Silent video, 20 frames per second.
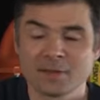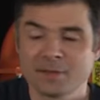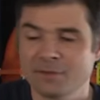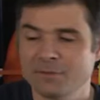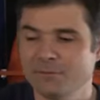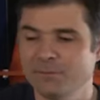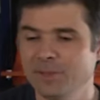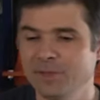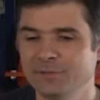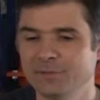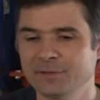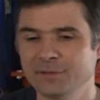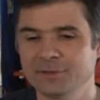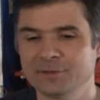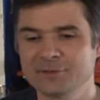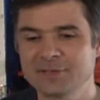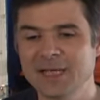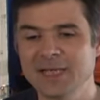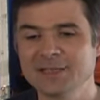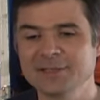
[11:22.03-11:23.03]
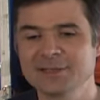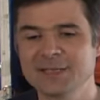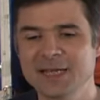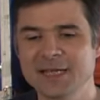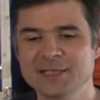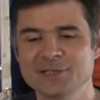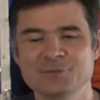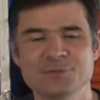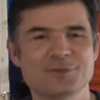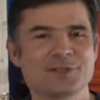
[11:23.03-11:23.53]
Perfect. 10
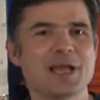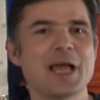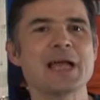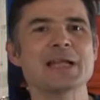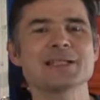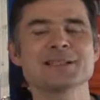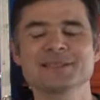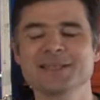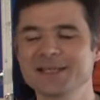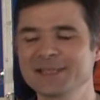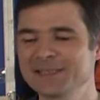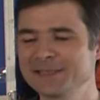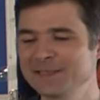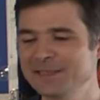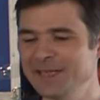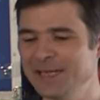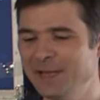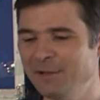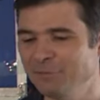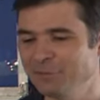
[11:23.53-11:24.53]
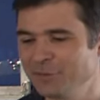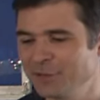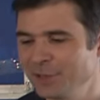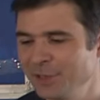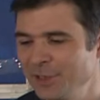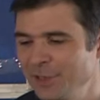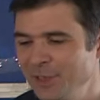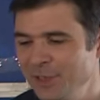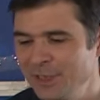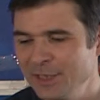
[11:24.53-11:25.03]
seconds, with 10 seconds left.
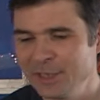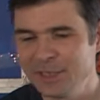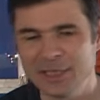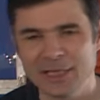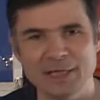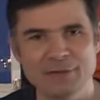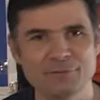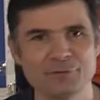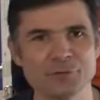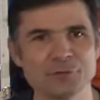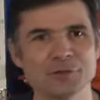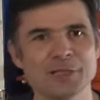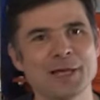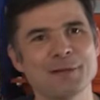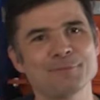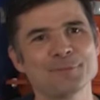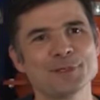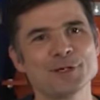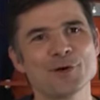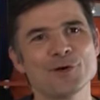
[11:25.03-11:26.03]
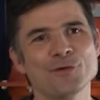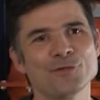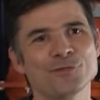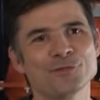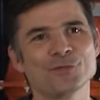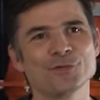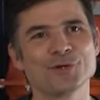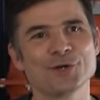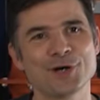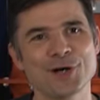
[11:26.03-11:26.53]
If you'll let me
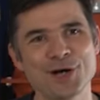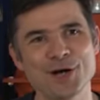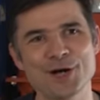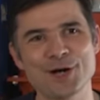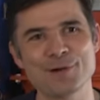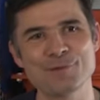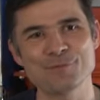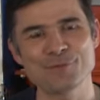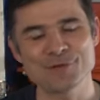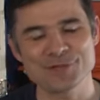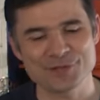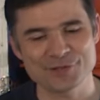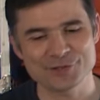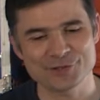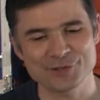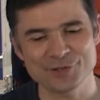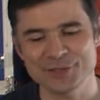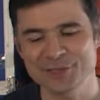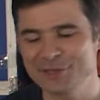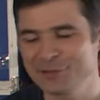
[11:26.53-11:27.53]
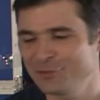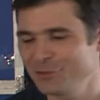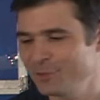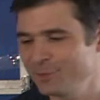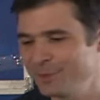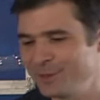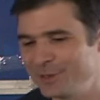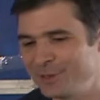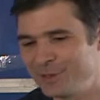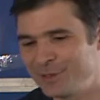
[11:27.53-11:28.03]
off with a slight
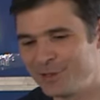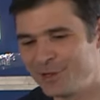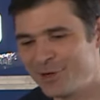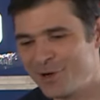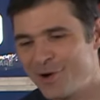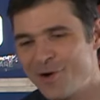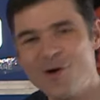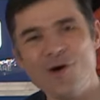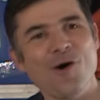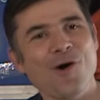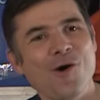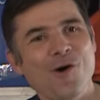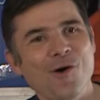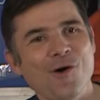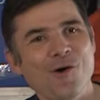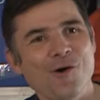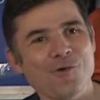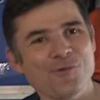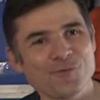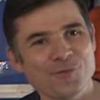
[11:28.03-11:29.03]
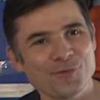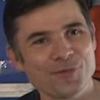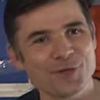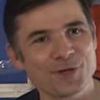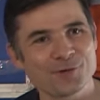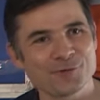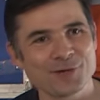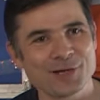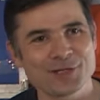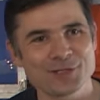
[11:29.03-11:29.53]
dropping of the
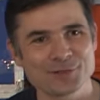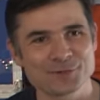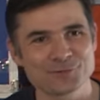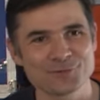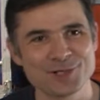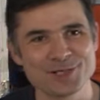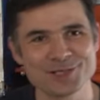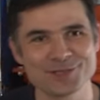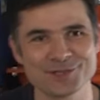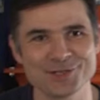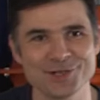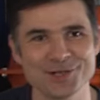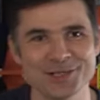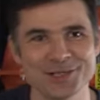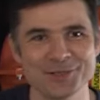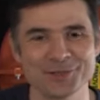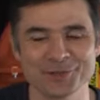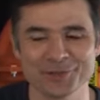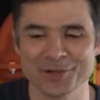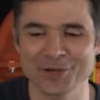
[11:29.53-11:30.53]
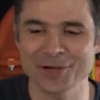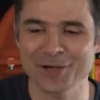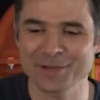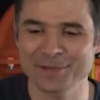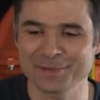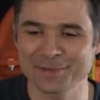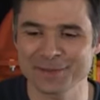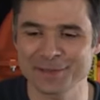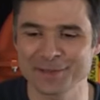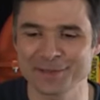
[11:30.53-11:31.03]
grains of rice early on, I
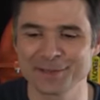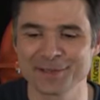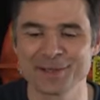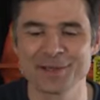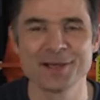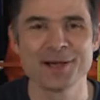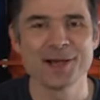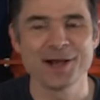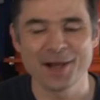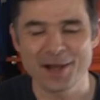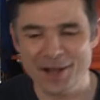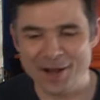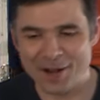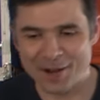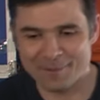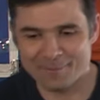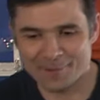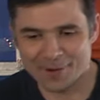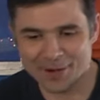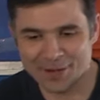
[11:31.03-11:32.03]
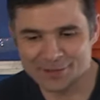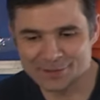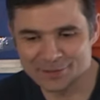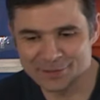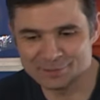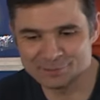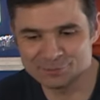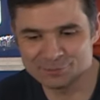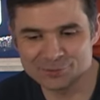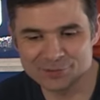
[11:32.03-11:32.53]
think I did
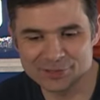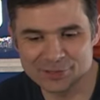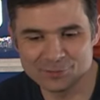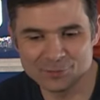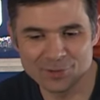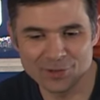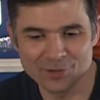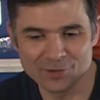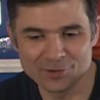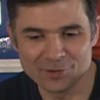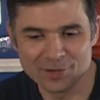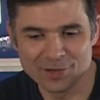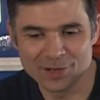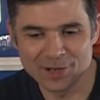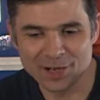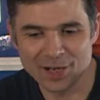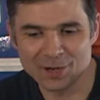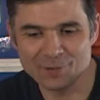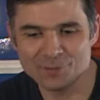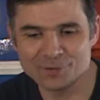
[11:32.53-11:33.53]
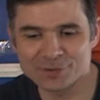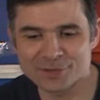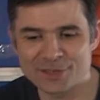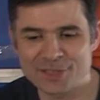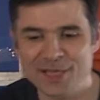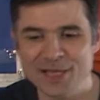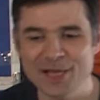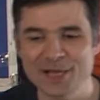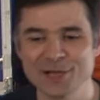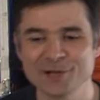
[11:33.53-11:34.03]
pretty well. I wonder
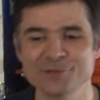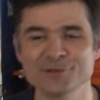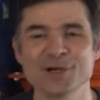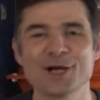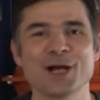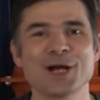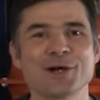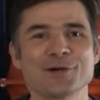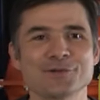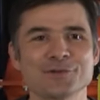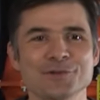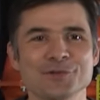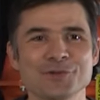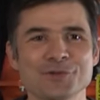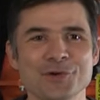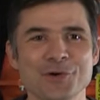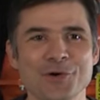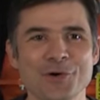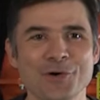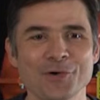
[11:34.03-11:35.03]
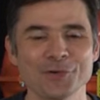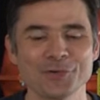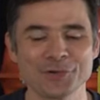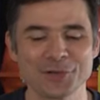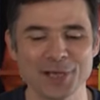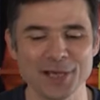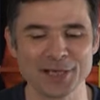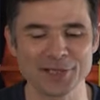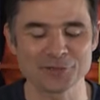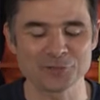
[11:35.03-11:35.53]
how you got on
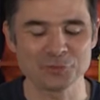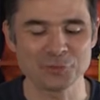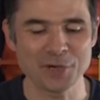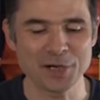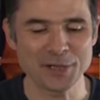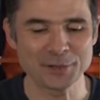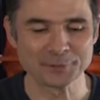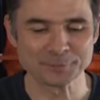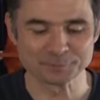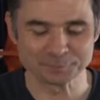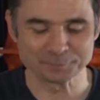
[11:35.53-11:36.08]
as well.